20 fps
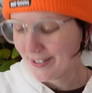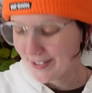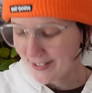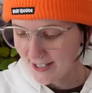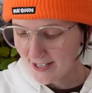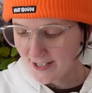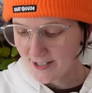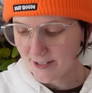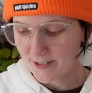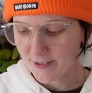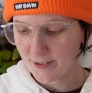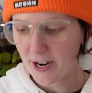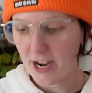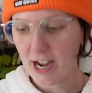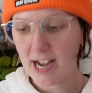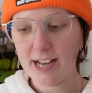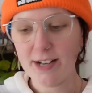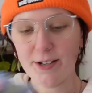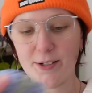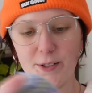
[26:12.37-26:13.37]
So
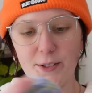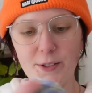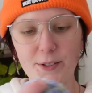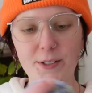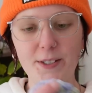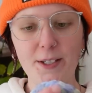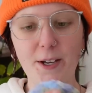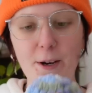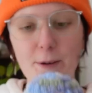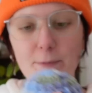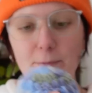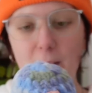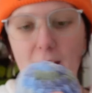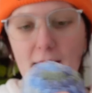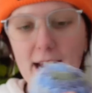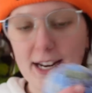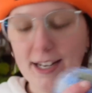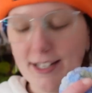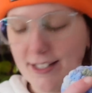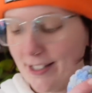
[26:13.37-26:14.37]
I also
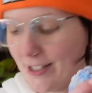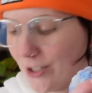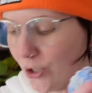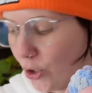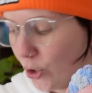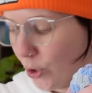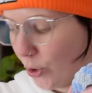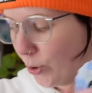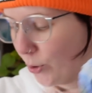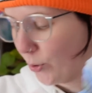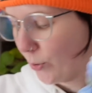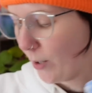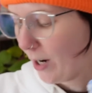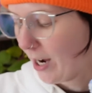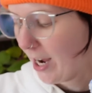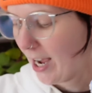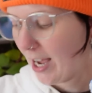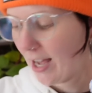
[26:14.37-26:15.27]
made 2